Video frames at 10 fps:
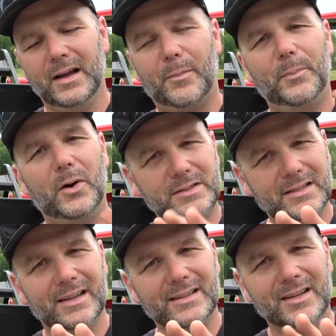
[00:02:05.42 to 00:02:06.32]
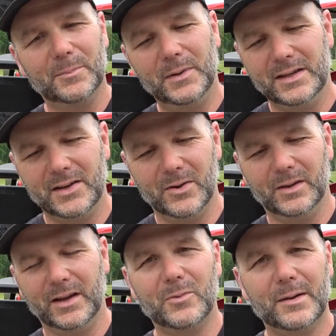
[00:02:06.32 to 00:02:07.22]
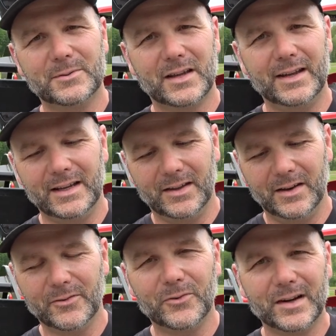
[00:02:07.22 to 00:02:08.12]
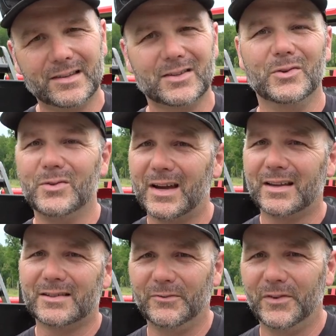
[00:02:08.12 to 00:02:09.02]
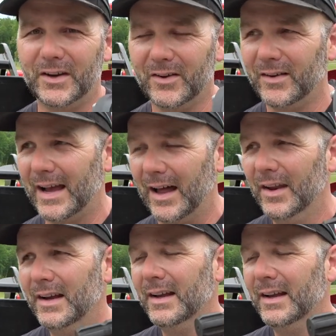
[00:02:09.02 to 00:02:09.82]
I'll post a link to the PTO Link website down there for you so you guys can figure it out.